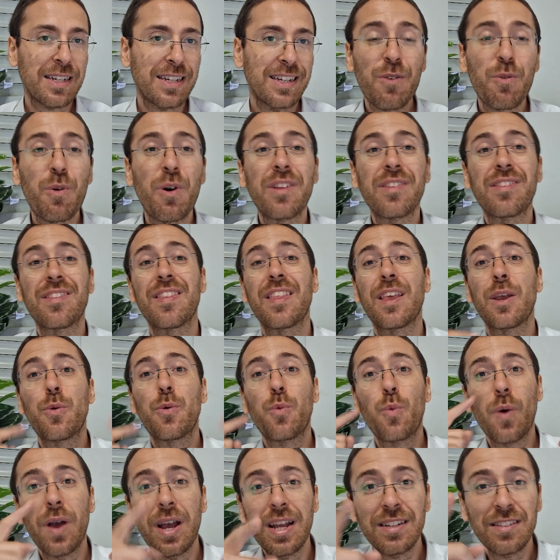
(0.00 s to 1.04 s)
And once they
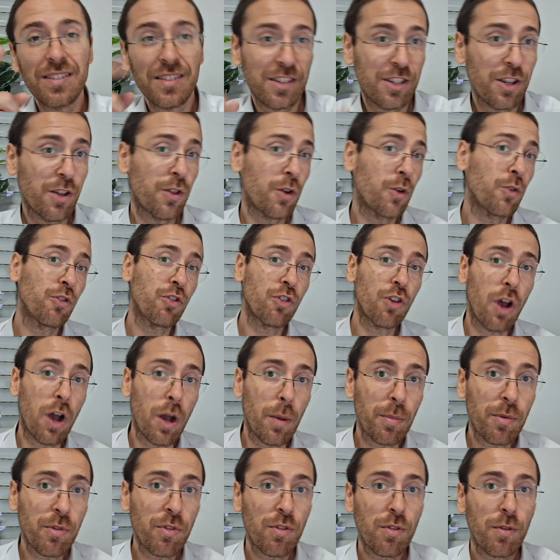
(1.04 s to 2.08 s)
went to those
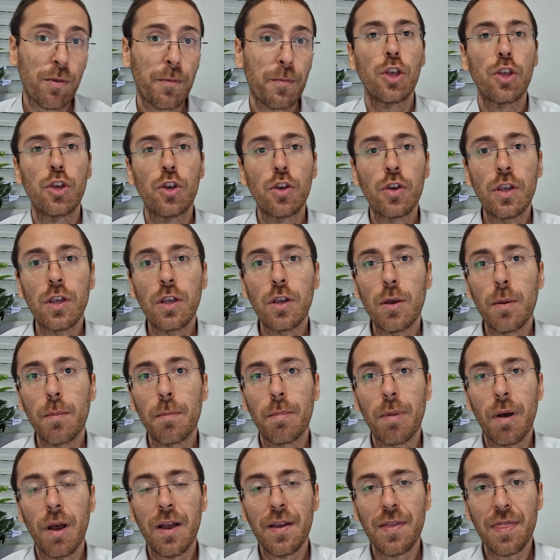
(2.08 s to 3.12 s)
shops, you can
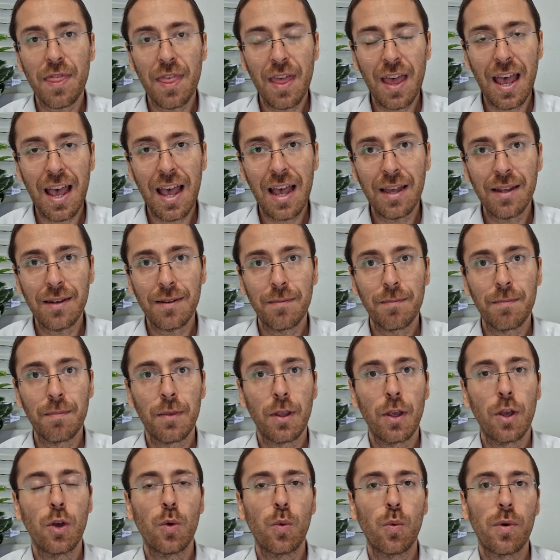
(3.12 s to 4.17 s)
combine that
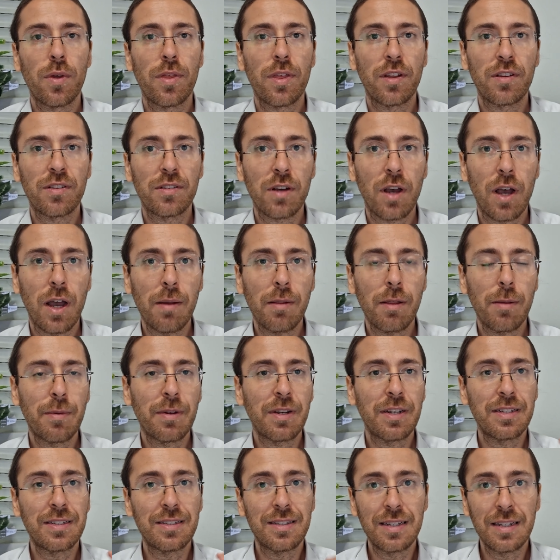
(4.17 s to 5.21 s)
with a
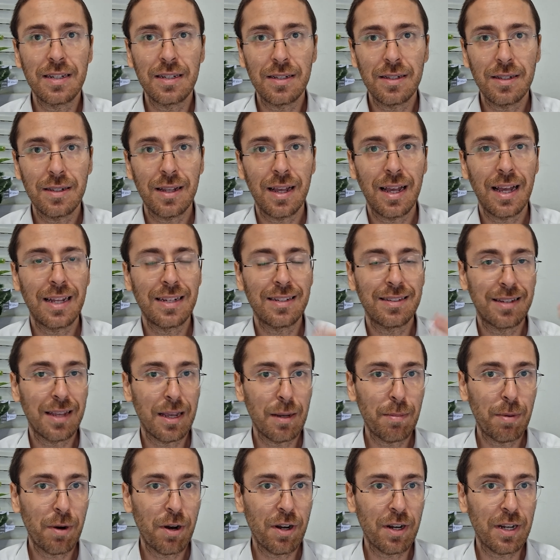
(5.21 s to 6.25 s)
time-limited deal and day
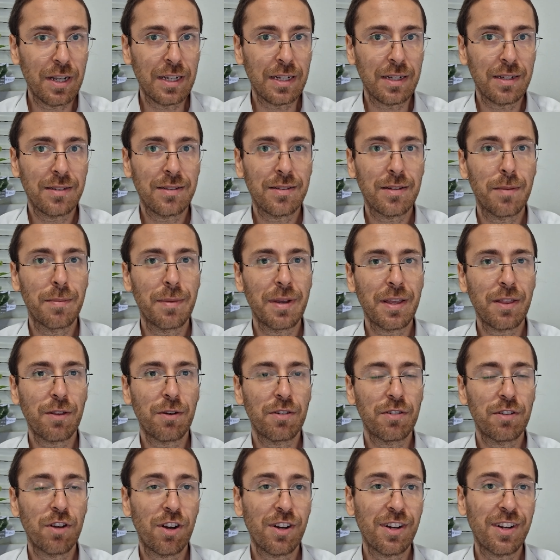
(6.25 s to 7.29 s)
parting to make their
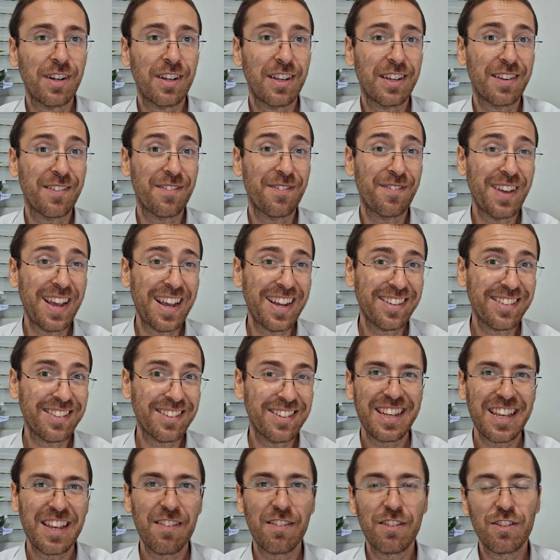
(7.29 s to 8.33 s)
targeting effect
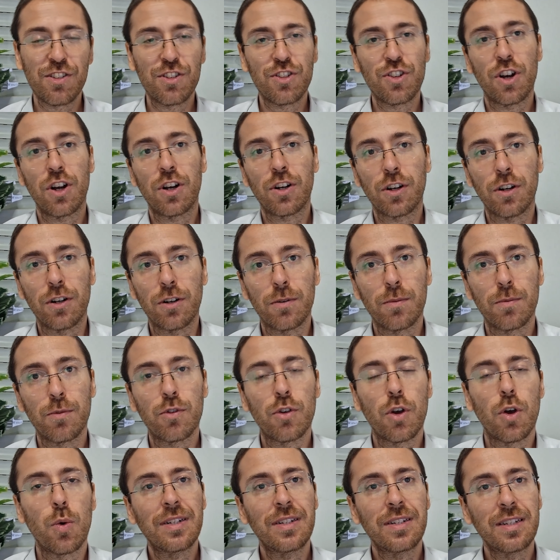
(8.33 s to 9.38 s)
even stronger.
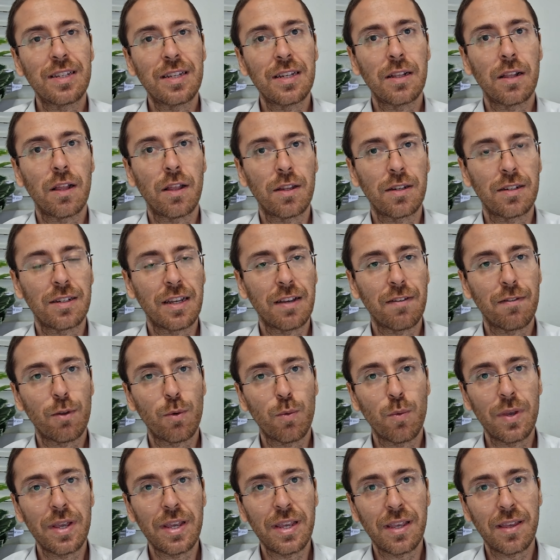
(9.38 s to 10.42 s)
So a deal on the day of the
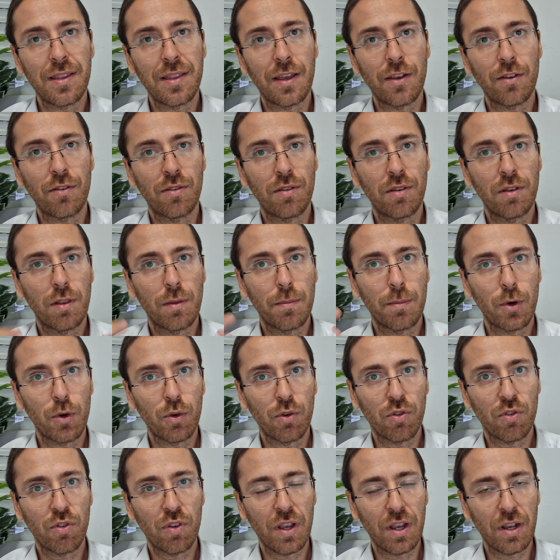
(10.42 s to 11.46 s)
week that you see the
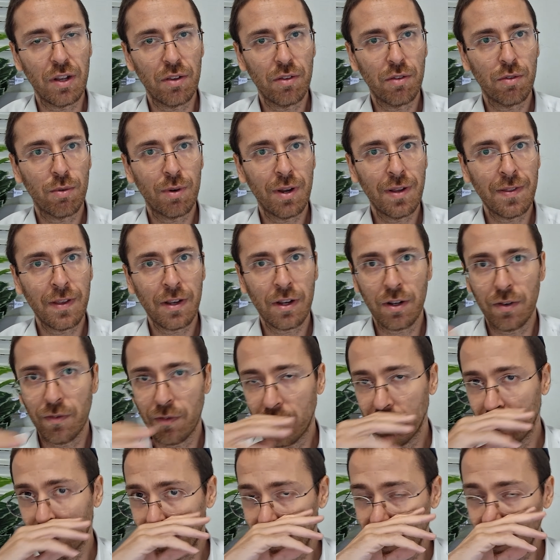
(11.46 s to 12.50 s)
most sales, right, that
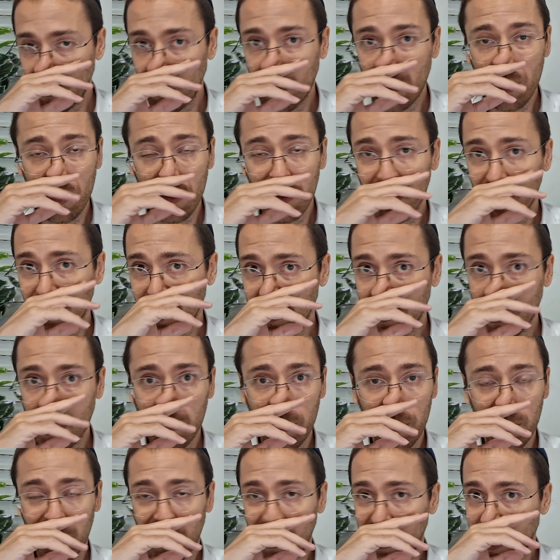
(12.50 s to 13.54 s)
converts the best for you, for example,
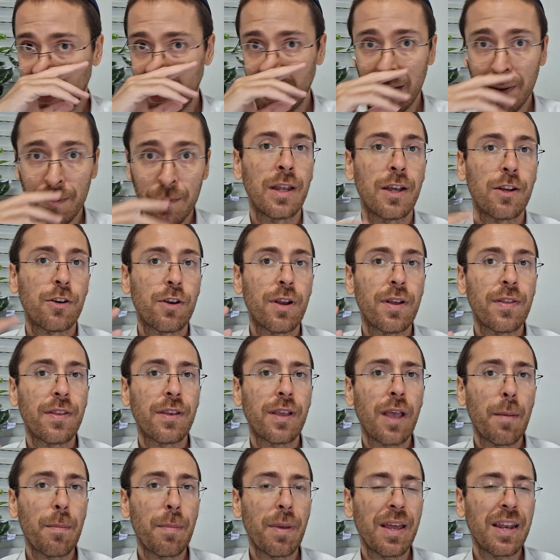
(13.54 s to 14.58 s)
Sunday, and create the
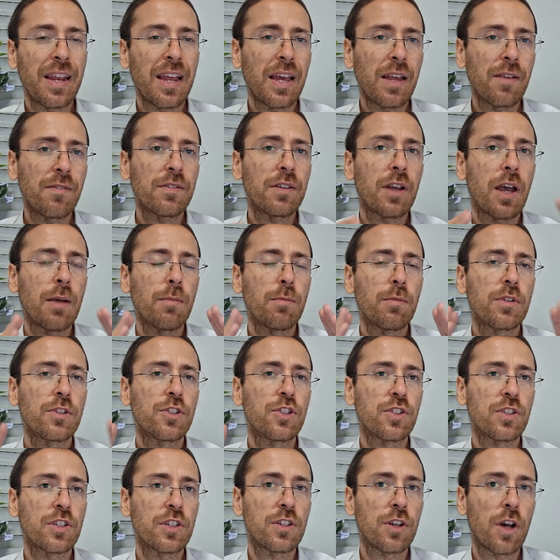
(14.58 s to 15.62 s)
campaign ahead of time with
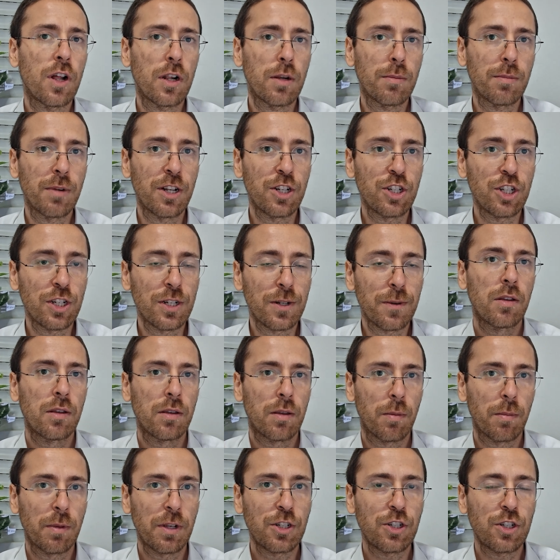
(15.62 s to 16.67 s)
just $1 budget to
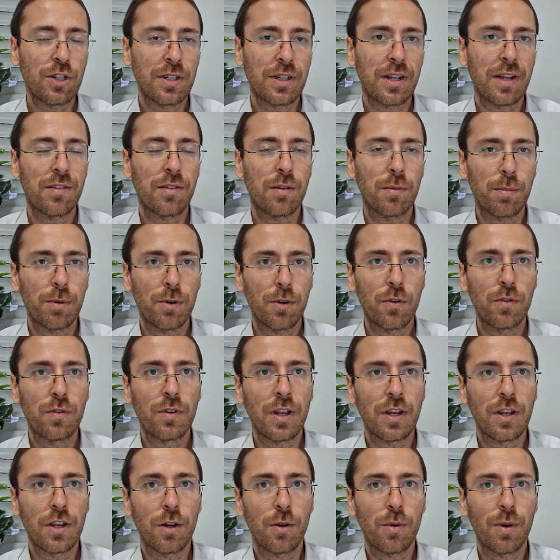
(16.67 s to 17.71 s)
make sure it gets approved
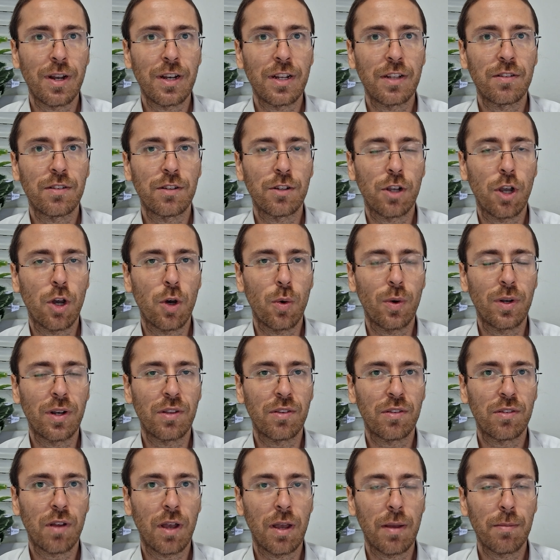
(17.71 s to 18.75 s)
and you're ready to go when it's
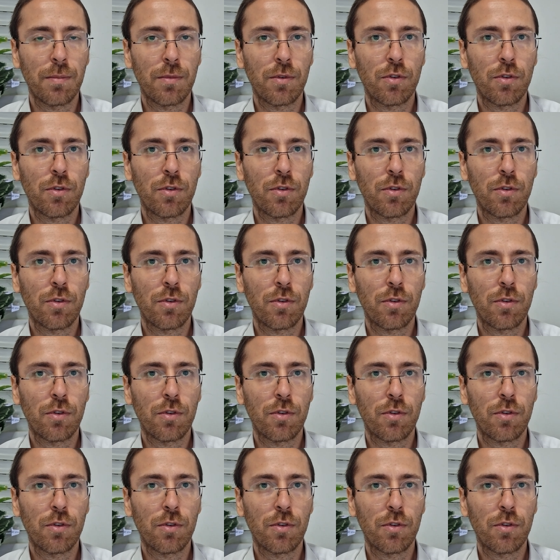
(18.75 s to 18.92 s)
time.